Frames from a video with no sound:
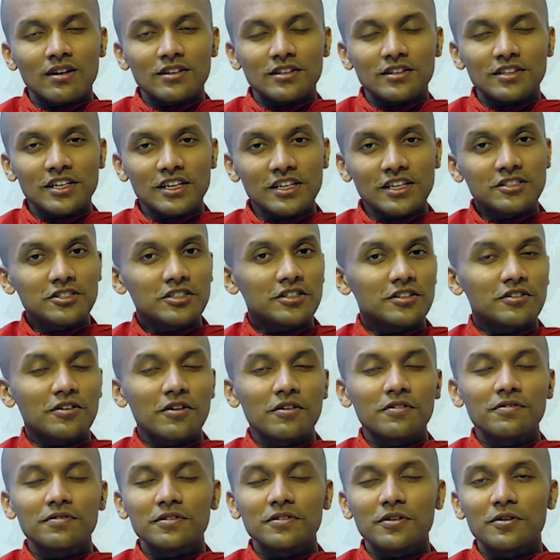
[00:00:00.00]
teacher
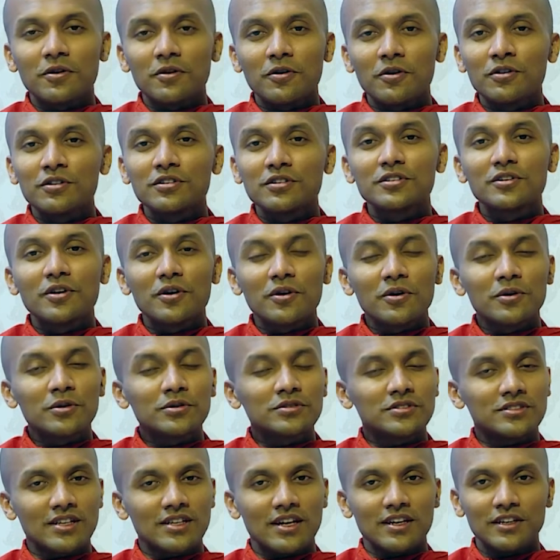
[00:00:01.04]
of all
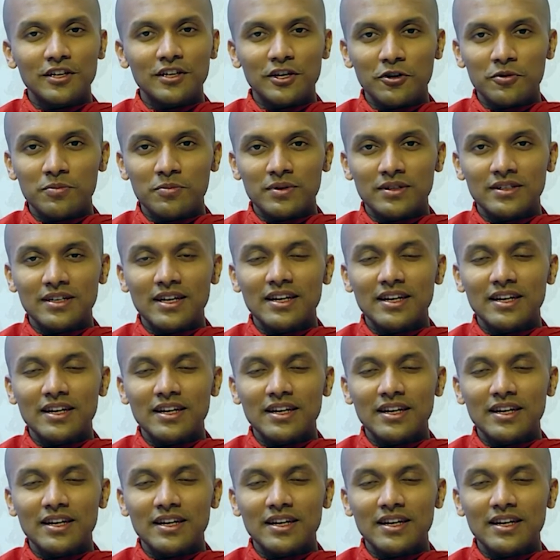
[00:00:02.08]
gods and human,